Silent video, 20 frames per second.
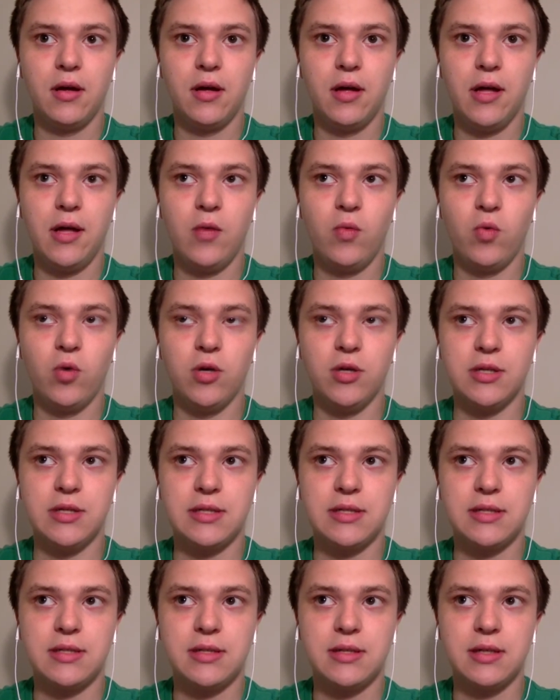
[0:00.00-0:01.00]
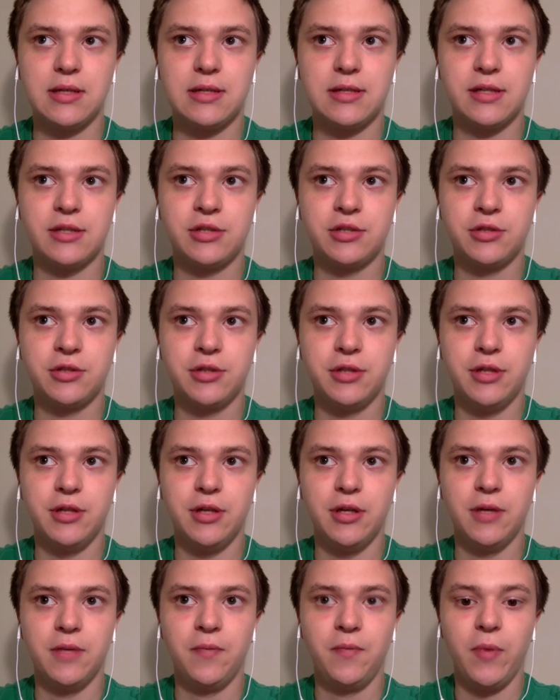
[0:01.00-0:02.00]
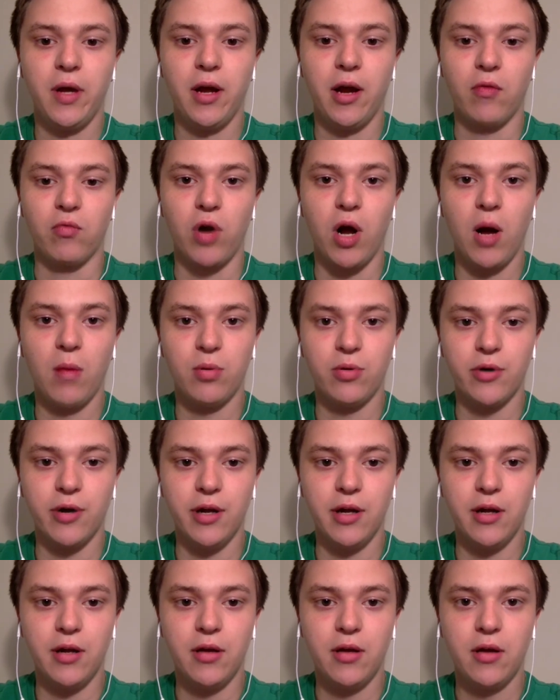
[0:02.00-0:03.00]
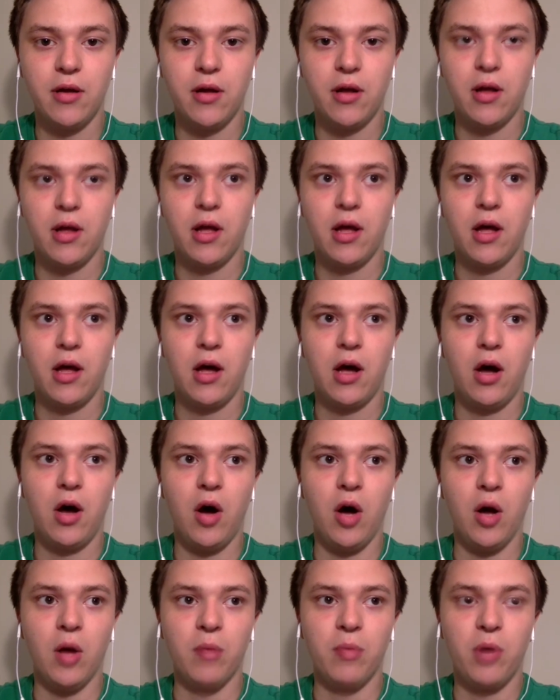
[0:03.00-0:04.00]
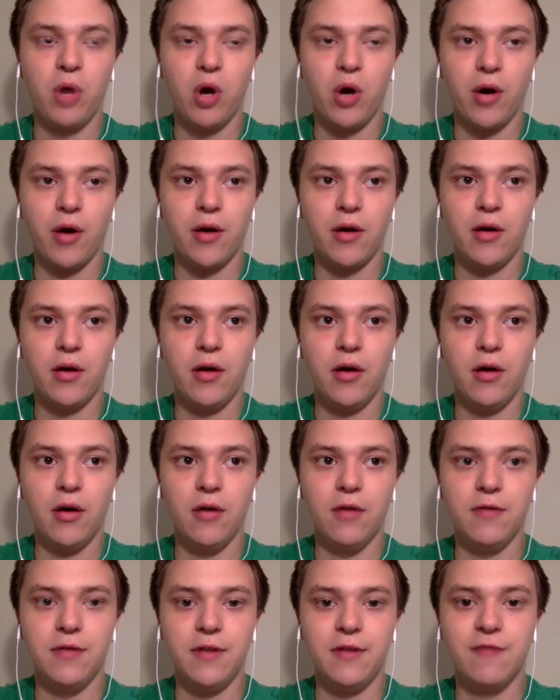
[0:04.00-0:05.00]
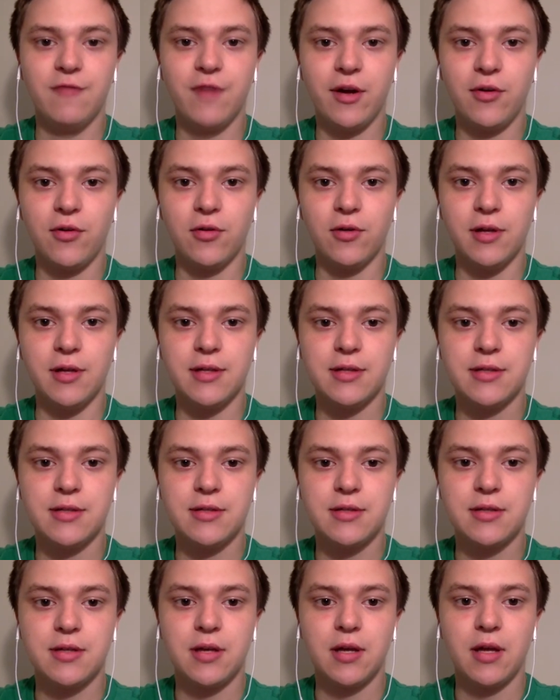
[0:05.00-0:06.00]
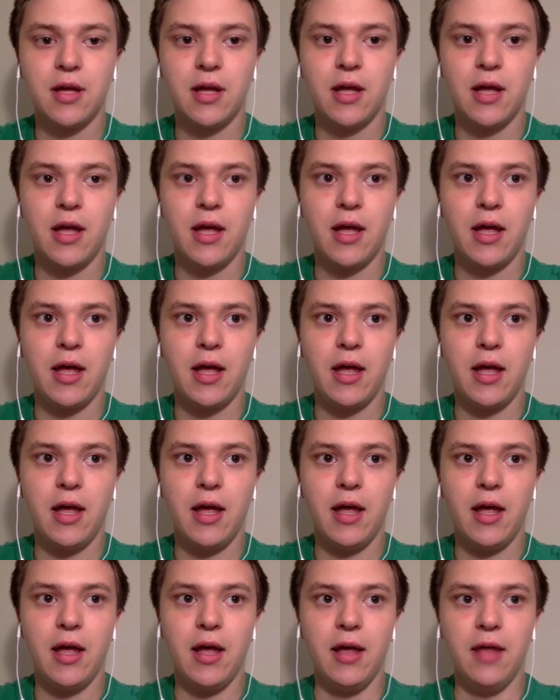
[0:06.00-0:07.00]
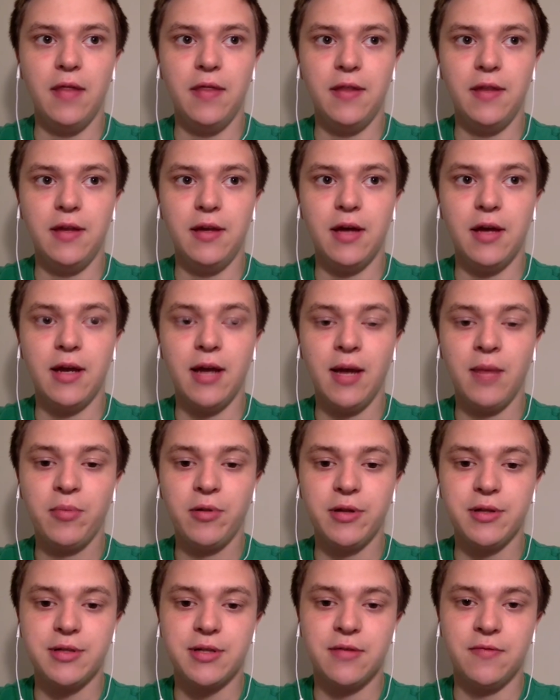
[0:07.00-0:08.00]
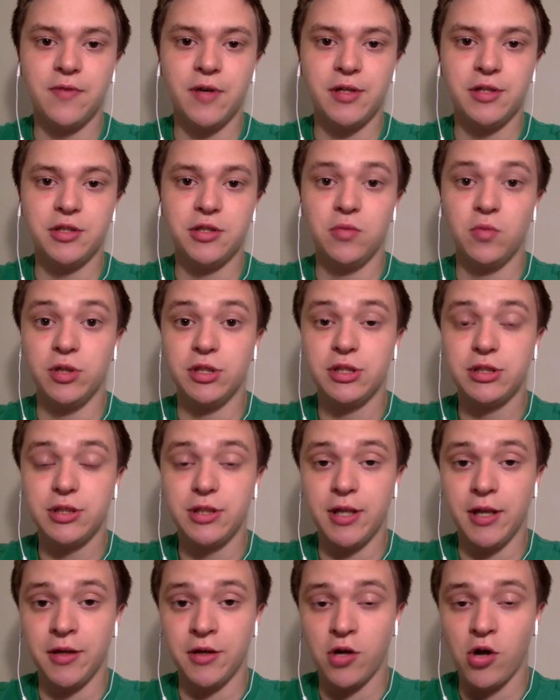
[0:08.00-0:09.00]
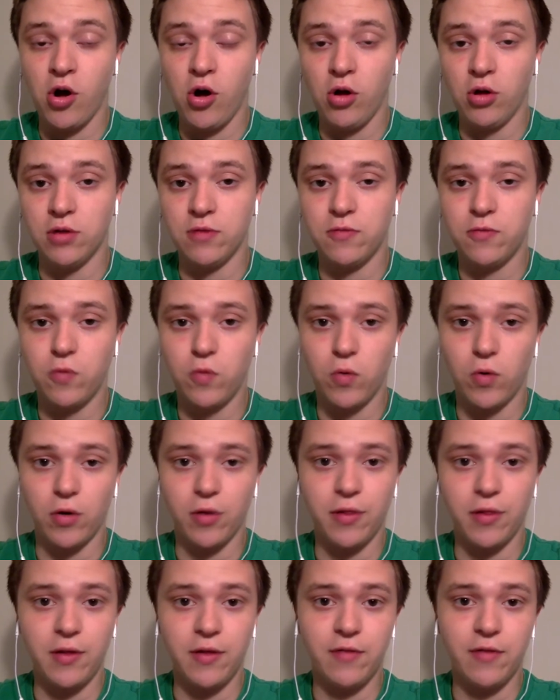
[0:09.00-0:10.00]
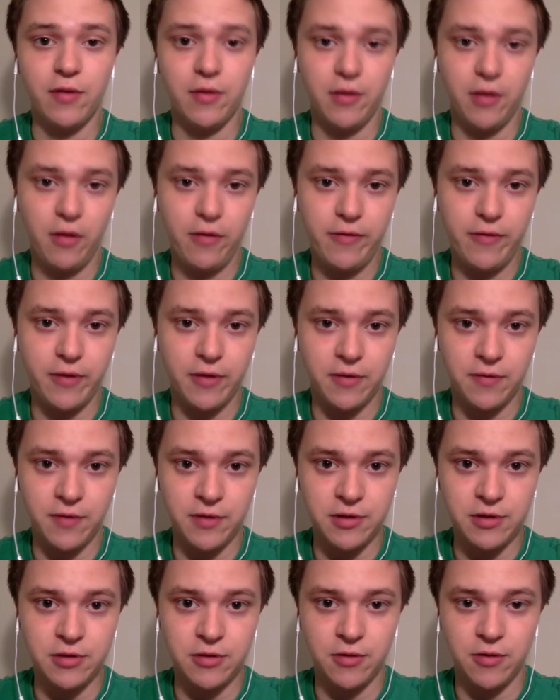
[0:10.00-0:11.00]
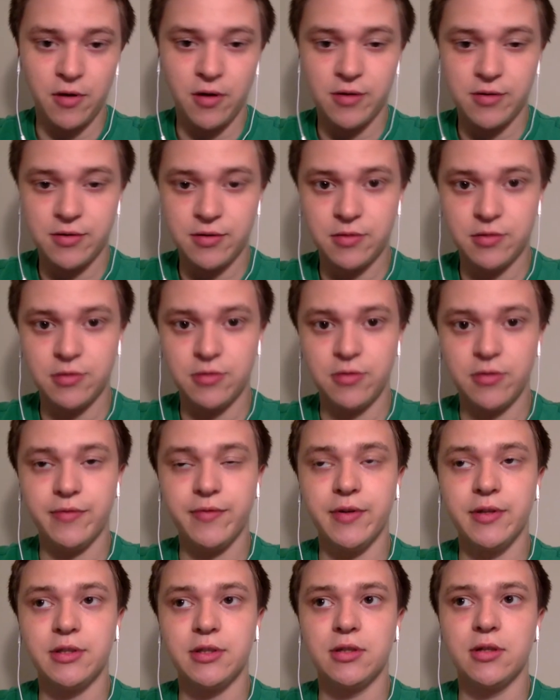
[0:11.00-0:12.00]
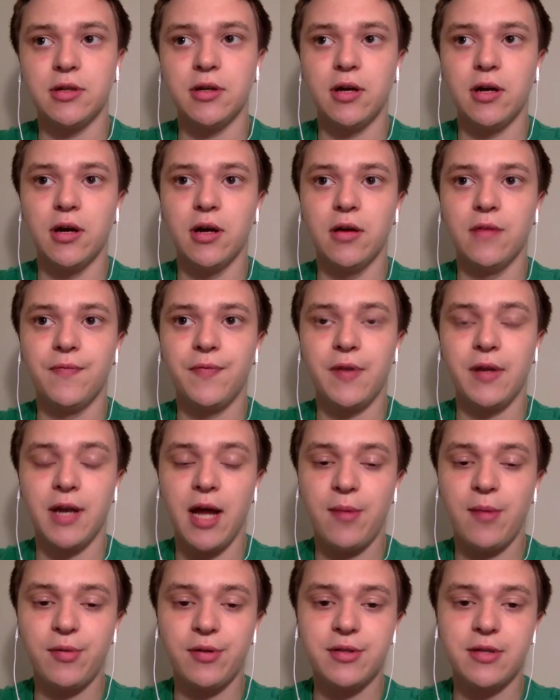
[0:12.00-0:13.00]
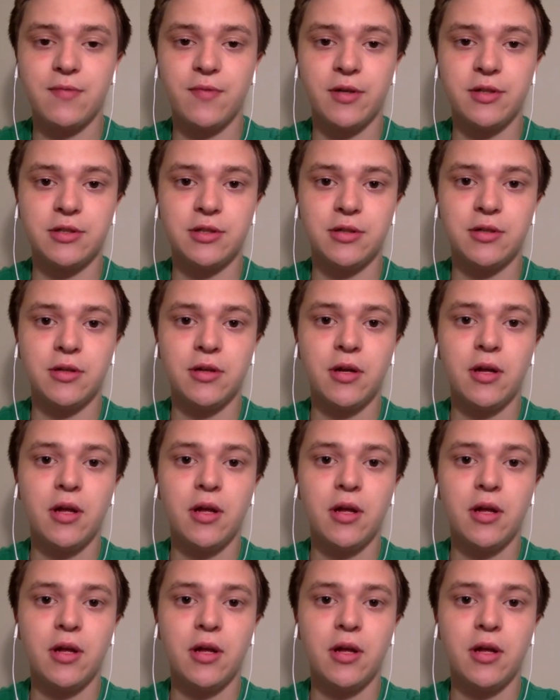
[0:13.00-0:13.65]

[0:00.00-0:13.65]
it was essentially a robbery on part of the Federalists, and the Annapolis Convention, which then called for the Philadelphia Convention, or the Constitutional Convention. The Annapolis Convention,